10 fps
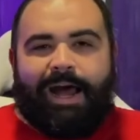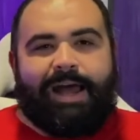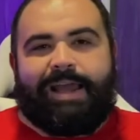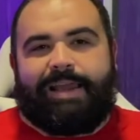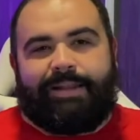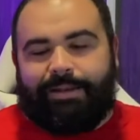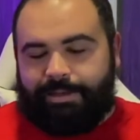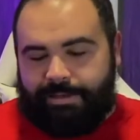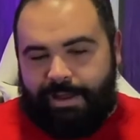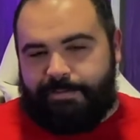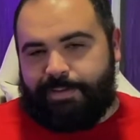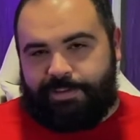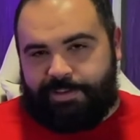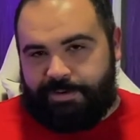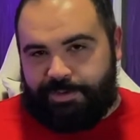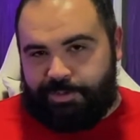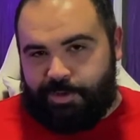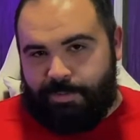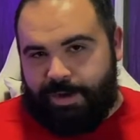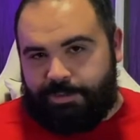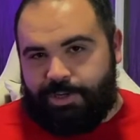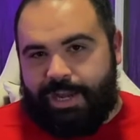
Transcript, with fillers: I love this series so much.